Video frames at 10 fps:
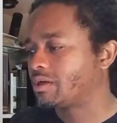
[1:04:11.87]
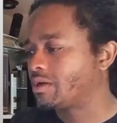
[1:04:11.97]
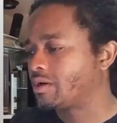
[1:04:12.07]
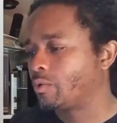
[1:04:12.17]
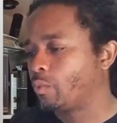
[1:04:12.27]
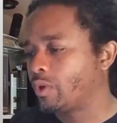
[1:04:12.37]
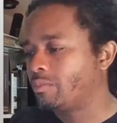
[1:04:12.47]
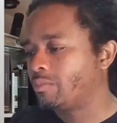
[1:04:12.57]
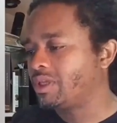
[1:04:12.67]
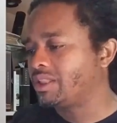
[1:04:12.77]
will
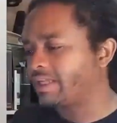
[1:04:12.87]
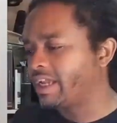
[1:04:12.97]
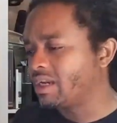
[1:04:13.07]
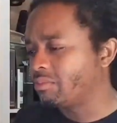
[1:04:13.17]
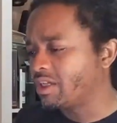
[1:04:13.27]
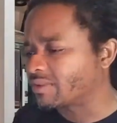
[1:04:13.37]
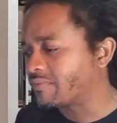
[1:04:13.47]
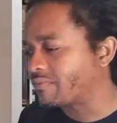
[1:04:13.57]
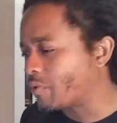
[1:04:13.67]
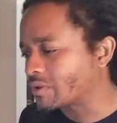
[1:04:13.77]
be the enemies of the
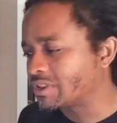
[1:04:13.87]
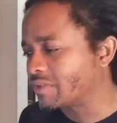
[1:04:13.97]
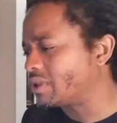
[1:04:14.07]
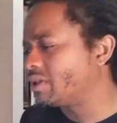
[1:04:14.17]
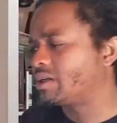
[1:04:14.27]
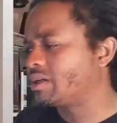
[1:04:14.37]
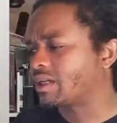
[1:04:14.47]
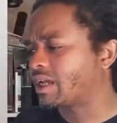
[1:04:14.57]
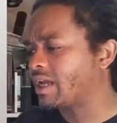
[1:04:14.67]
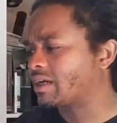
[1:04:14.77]
forces of good in the
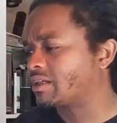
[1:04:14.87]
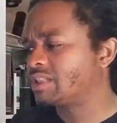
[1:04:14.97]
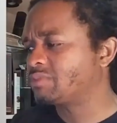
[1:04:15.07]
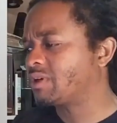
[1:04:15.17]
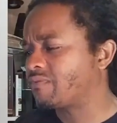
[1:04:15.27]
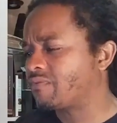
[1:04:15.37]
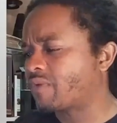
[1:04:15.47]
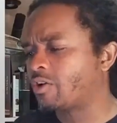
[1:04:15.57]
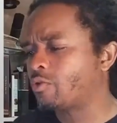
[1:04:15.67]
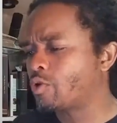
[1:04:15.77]
cataclysmic final
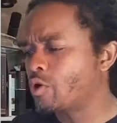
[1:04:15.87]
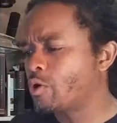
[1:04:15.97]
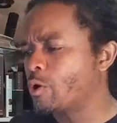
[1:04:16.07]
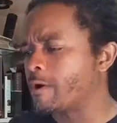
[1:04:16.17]
war.